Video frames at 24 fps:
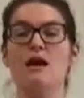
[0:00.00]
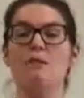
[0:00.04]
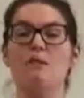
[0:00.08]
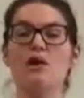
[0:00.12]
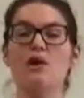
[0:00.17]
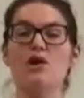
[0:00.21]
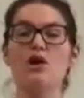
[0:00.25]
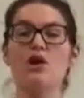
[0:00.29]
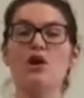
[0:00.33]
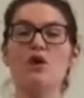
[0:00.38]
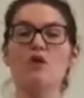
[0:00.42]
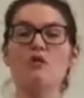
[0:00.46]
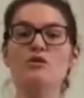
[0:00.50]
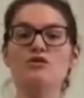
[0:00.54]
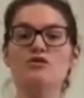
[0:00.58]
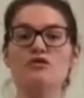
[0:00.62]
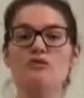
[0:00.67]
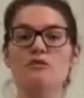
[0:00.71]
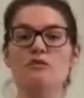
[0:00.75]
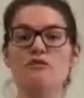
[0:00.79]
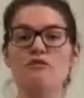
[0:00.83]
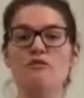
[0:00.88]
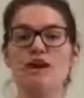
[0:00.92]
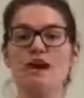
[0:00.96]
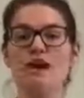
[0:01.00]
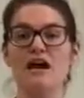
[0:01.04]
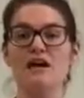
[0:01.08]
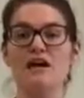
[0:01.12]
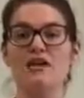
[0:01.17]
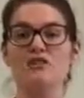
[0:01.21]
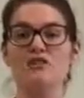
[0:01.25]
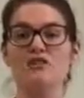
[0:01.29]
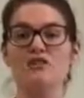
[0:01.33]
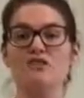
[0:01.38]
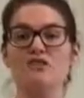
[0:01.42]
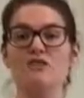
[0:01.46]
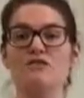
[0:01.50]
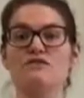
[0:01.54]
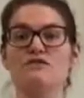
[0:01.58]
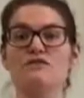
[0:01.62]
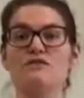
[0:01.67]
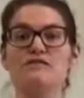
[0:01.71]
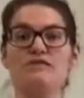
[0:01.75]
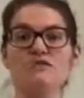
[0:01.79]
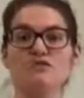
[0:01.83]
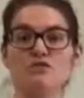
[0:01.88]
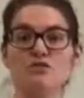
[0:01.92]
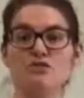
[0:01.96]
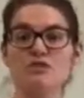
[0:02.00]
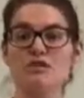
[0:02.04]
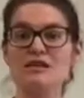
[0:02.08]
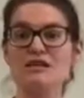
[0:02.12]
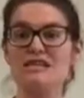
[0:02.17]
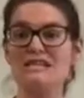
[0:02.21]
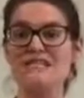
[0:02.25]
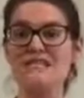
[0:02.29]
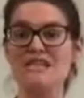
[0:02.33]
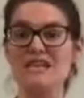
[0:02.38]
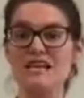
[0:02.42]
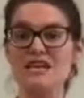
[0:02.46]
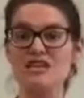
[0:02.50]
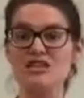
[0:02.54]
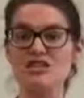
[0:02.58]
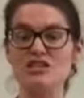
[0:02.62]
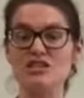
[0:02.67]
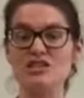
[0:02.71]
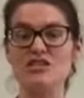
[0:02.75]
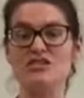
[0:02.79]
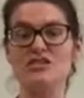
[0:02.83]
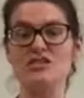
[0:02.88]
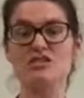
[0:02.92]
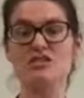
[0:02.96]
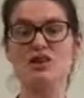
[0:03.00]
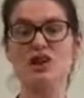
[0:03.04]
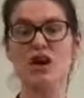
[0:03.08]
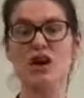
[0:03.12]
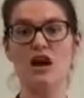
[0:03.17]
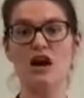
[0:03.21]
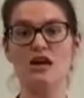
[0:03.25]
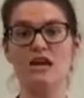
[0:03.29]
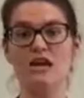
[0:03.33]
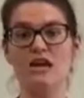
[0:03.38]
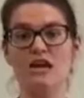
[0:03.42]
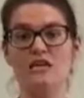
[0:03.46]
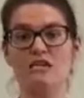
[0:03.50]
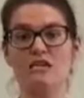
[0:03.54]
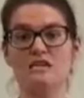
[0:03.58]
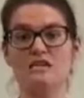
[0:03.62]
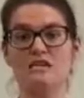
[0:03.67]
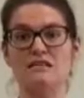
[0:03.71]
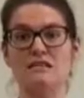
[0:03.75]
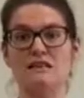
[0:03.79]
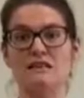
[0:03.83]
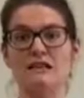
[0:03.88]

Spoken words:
My goal was to provide a sort of disorientation to the audience